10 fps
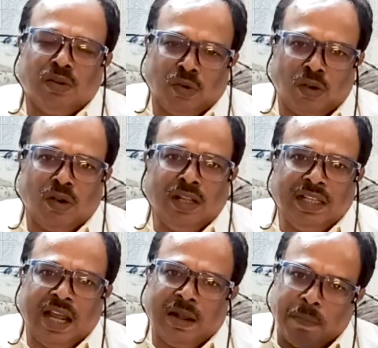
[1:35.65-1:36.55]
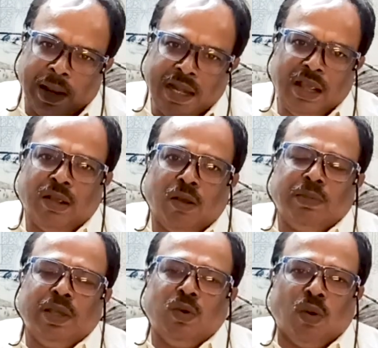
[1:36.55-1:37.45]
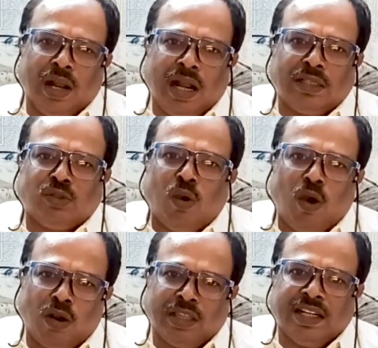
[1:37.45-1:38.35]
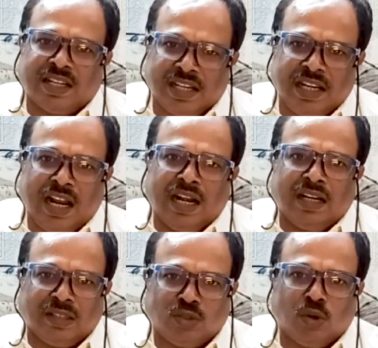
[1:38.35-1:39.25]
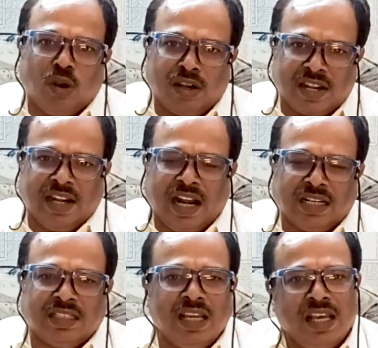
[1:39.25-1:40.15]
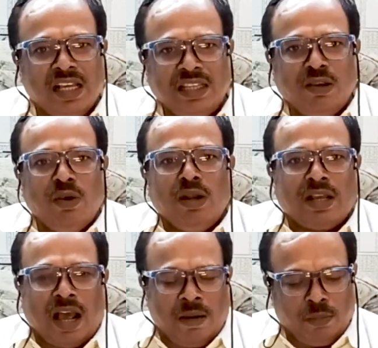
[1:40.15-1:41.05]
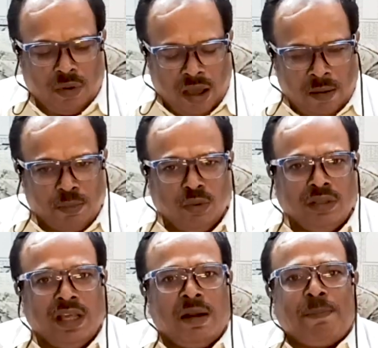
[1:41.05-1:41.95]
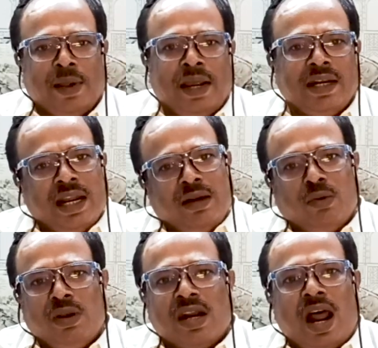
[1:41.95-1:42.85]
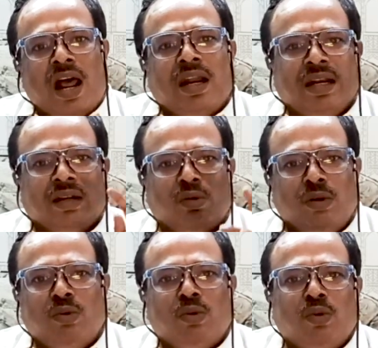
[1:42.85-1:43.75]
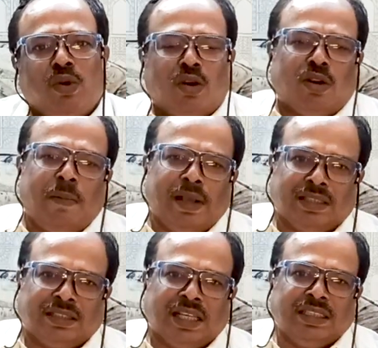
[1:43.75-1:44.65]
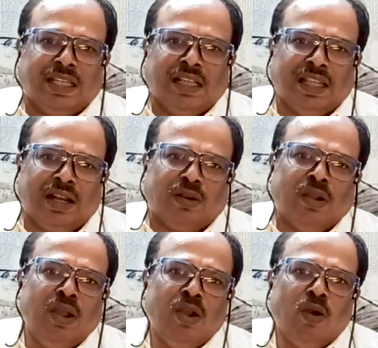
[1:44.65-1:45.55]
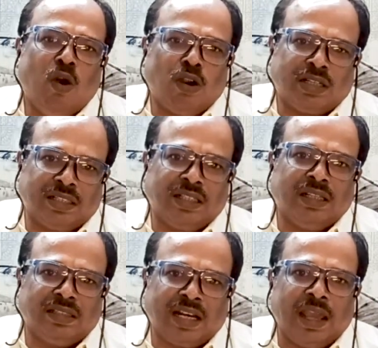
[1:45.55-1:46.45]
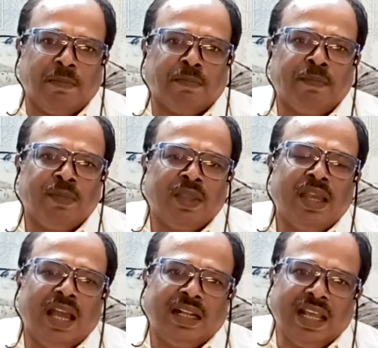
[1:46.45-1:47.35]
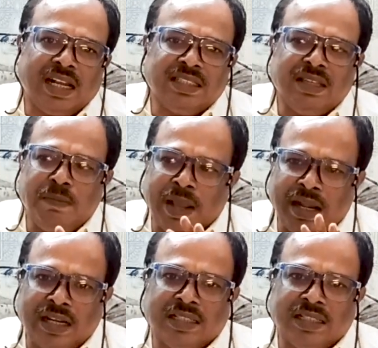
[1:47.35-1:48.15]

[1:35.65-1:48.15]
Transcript: Not only that, many of the owners or the so-called trainers, they will come up with their pet and will do lot of exercise in that hot time, and that is the main